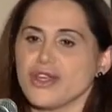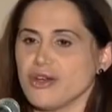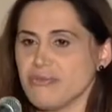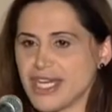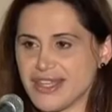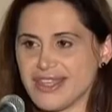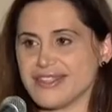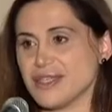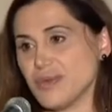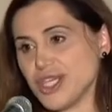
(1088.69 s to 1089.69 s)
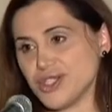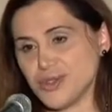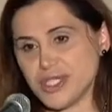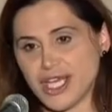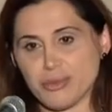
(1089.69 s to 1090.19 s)
There are many things that we can
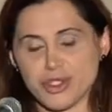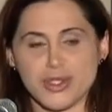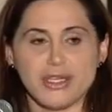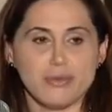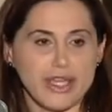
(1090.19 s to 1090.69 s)
do to help treat,